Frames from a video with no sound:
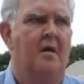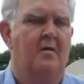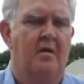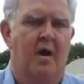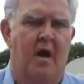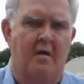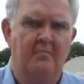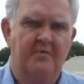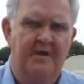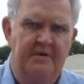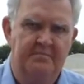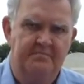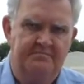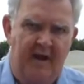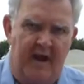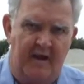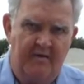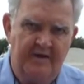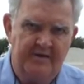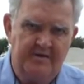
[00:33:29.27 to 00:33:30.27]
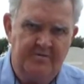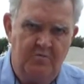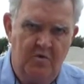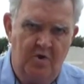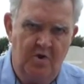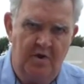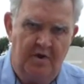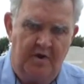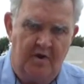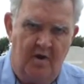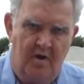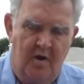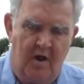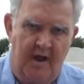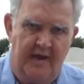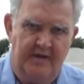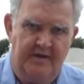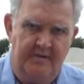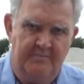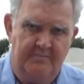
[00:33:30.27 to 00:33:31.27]
I did parish work
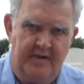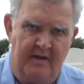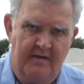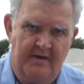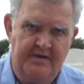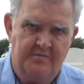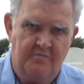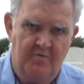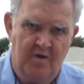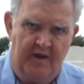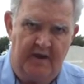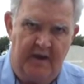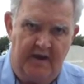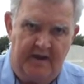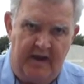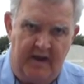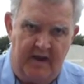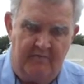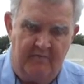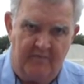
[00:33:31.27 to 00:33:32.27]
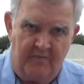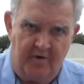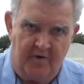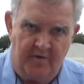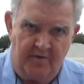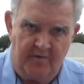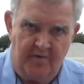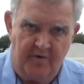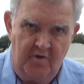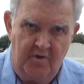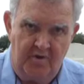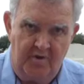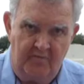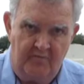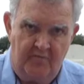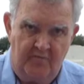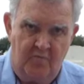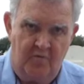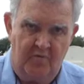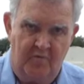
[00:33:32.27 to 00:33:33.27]
again for a third and
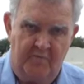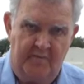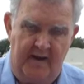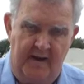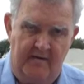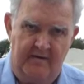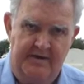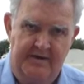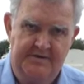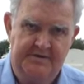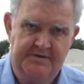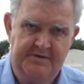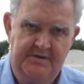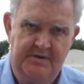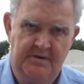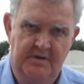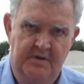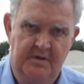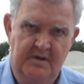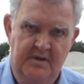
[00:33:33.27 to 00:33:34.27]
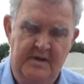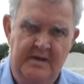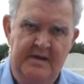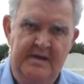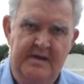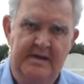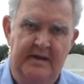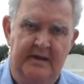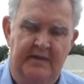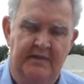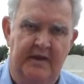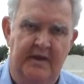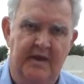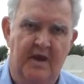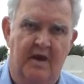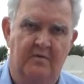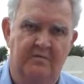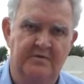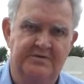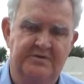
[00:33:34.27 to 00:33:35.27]
fourth parish, and then
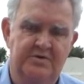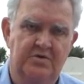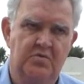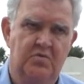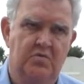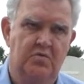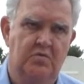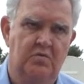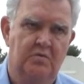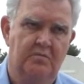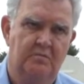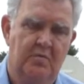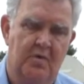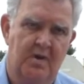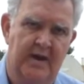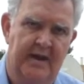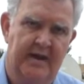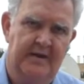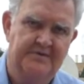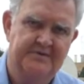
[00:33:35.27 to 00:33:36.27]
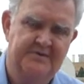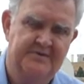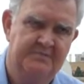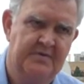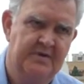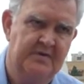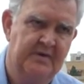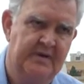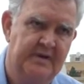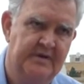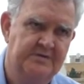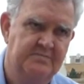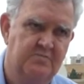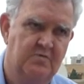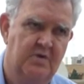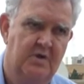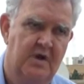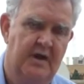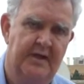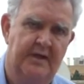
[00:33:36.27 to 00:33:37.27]
I was called by our superiors
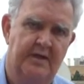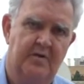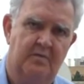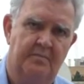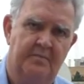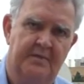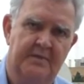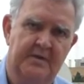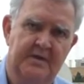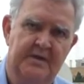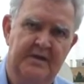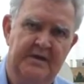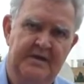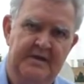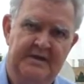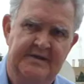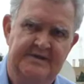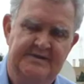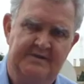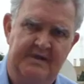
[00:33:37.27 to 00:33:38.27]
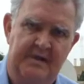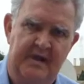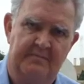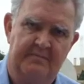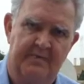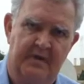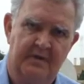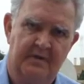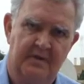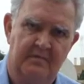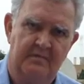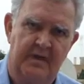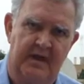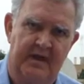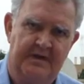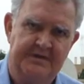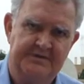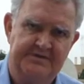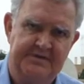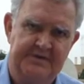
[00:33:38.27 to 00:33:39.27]
would I help set up a little
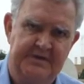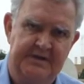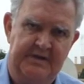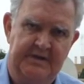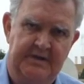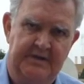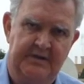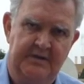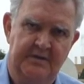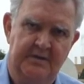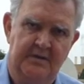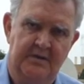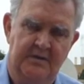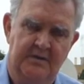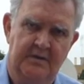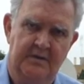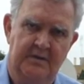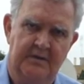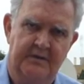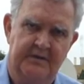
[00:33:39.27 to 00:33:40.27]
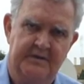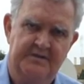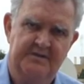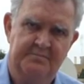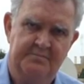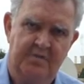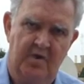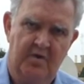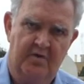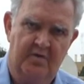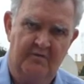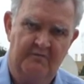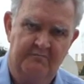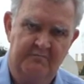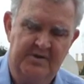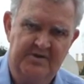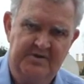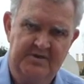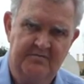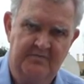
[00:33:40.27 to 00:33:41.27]
magazine that spoke of
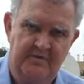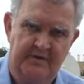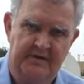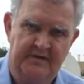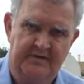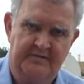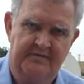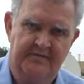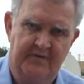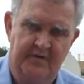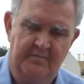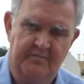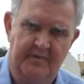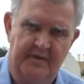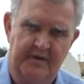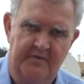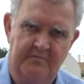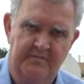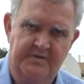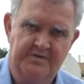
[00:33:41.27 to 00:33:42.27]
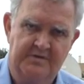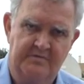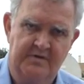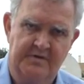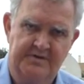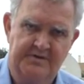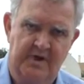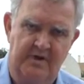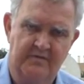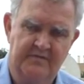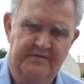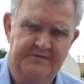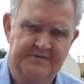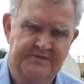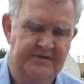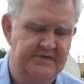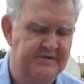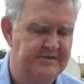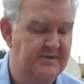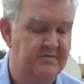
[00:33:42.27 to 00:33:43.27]
missionaries, Philippine missionaries
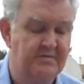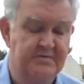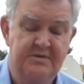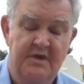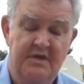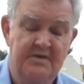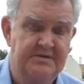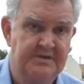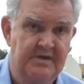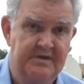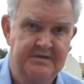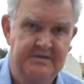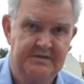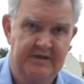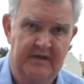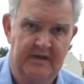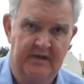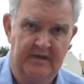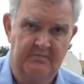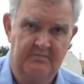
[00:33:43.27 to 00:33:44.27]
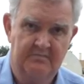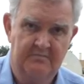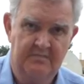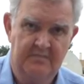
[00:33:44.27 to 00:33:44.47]
overseas. There was no such thing.